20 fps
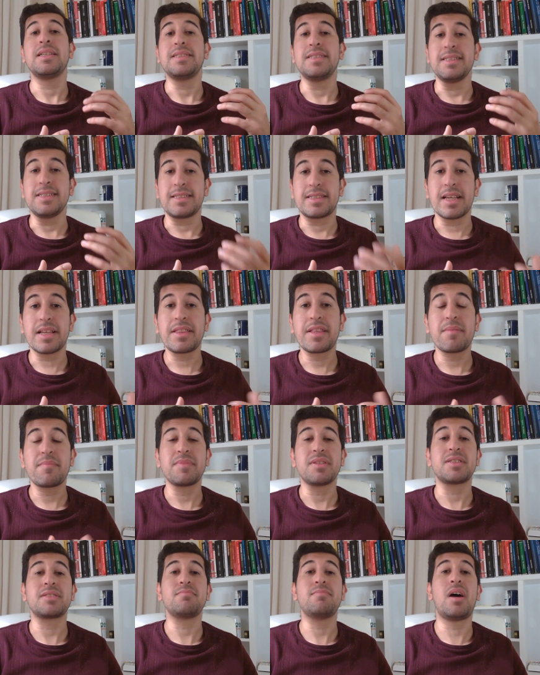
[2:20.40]
They send them
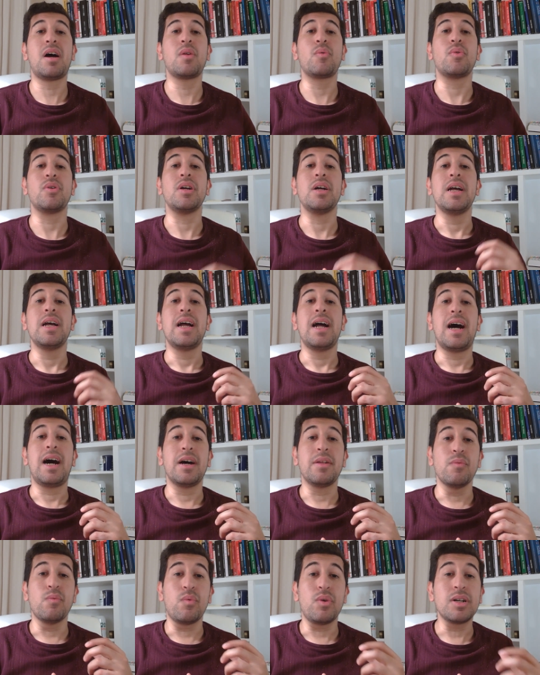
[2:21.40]
this malware,
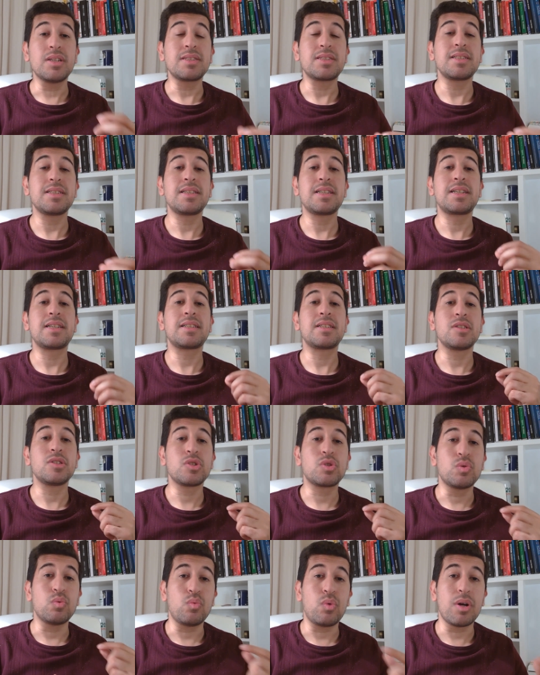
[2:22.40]
and once they get
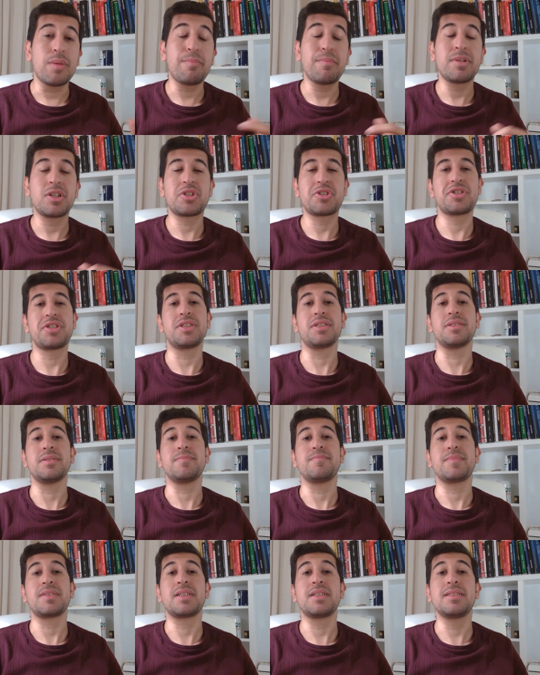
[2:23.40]
into one machine
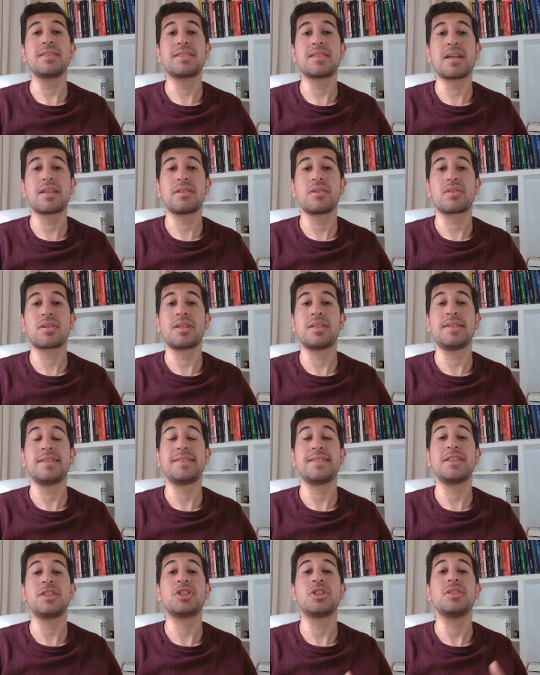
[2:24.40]
inside the
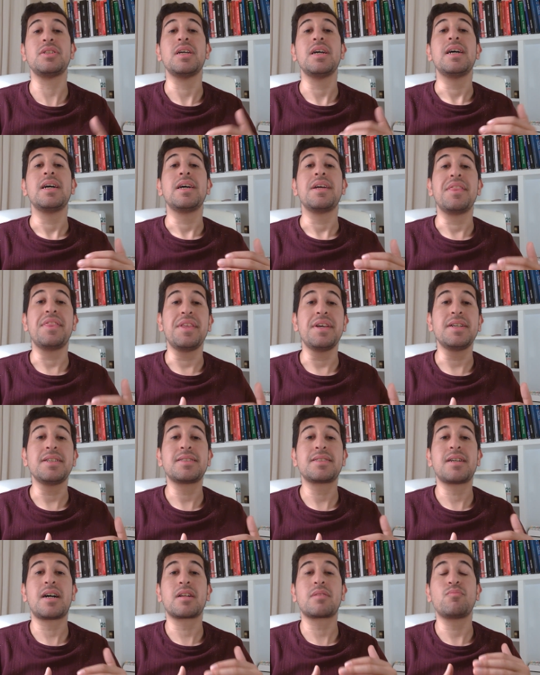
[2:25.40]
organization, they
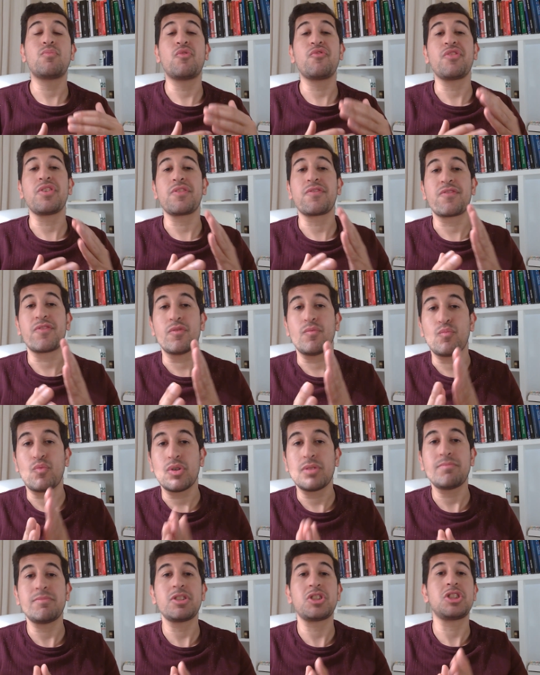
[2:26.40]
start moving from
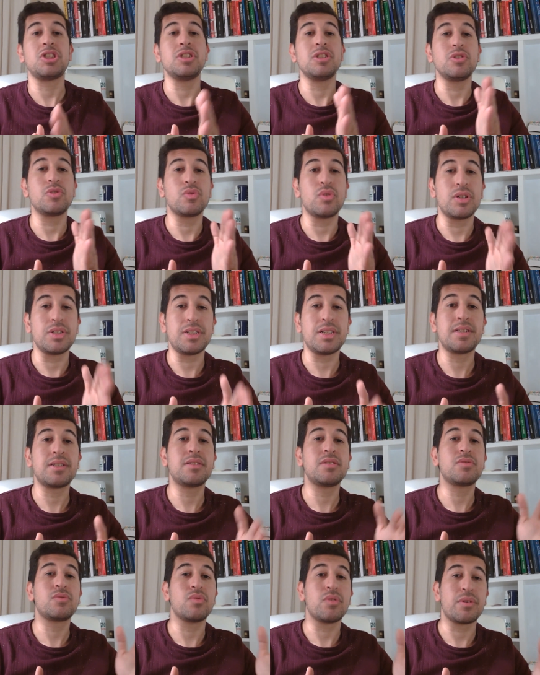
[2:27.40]
one machine to
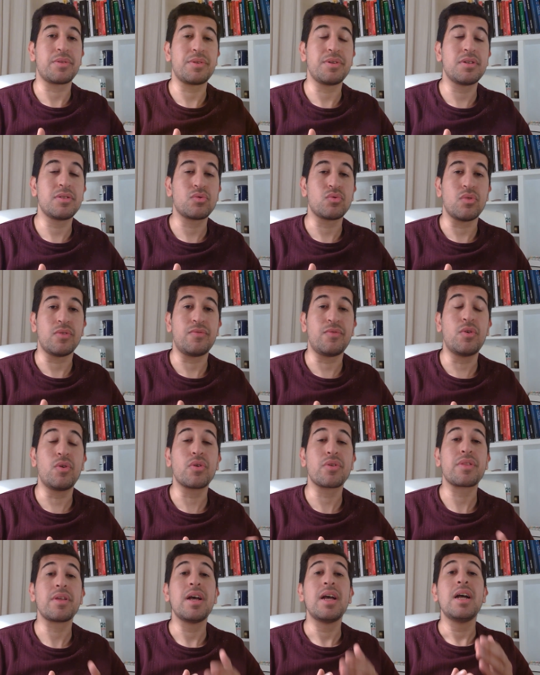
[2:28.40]
another, to a third, to a
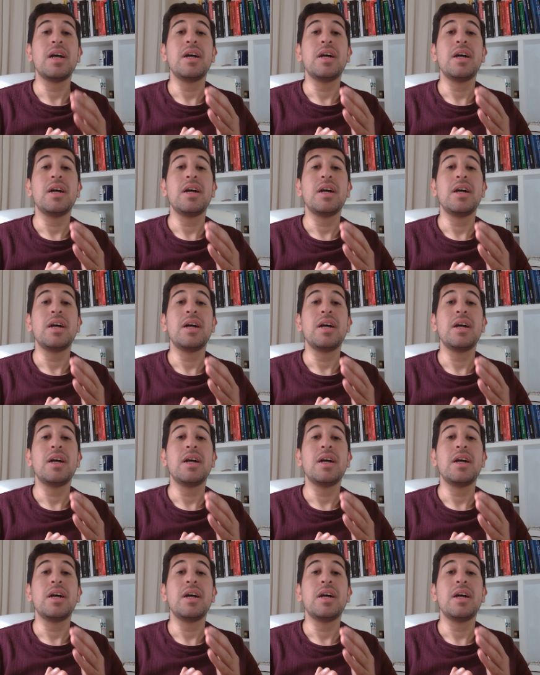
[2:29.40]
fourth,